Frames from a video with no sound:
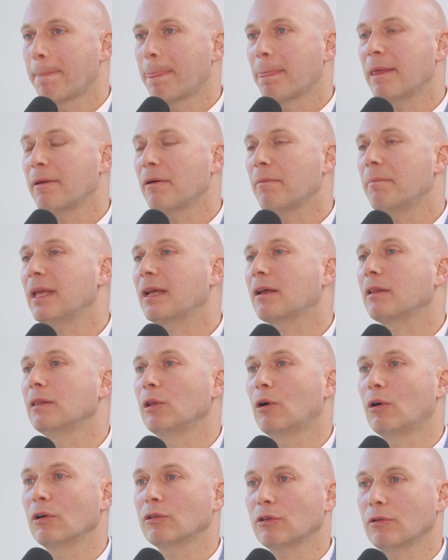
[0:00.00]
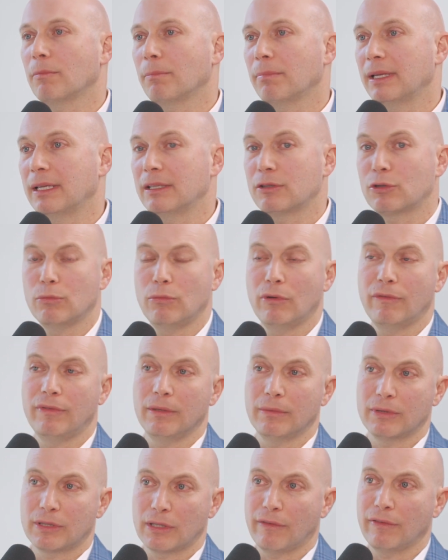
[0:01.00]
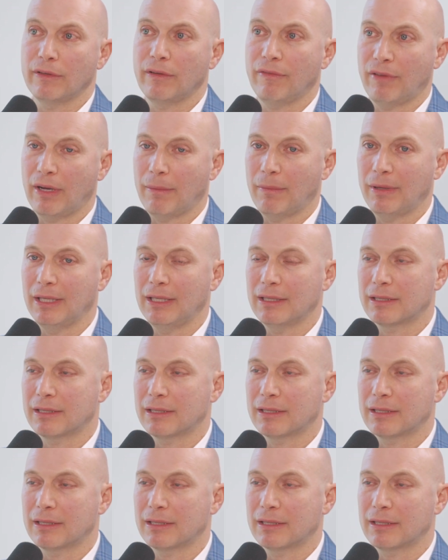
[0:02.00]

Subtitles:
People make long-term plans to move themselves with the family.